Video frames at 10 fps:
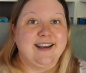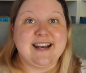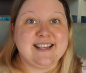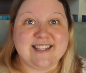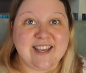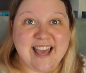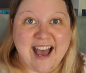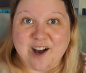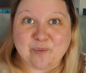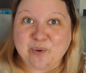So
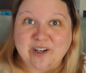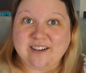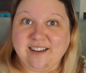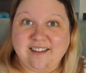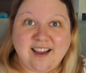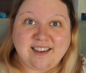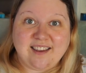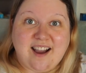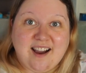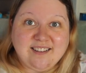yeah, we're like
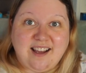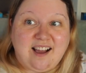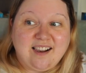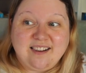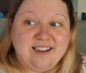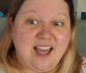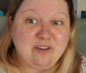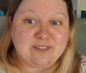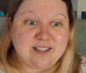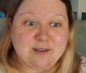kinda
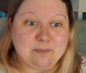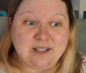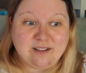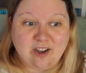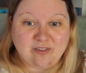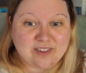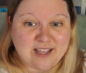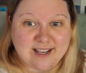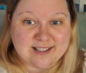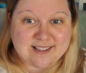left in the middle of
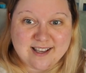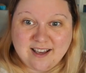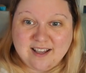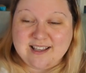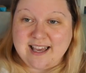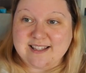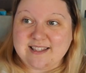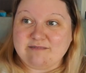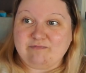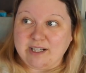things.
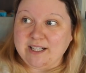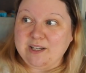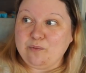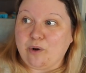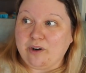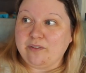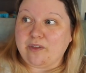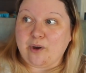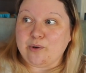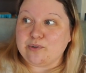It's really one of
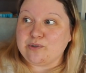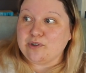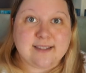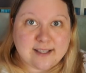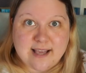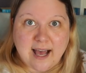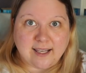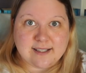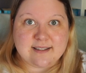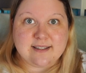those, does
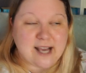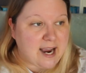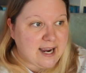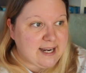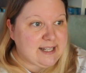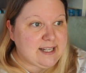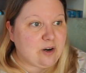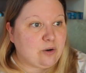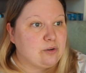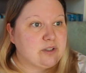Alex die
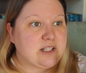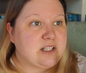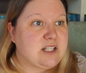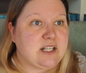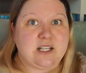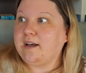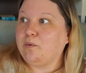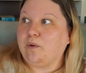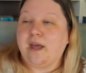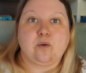or does she,
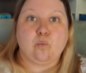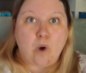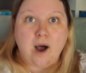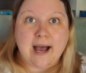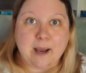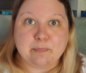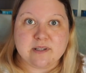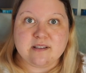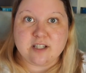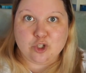like what
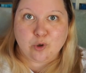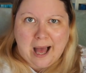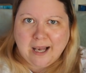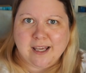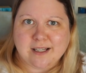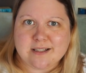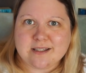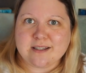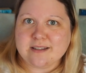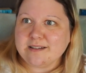happens to Alex?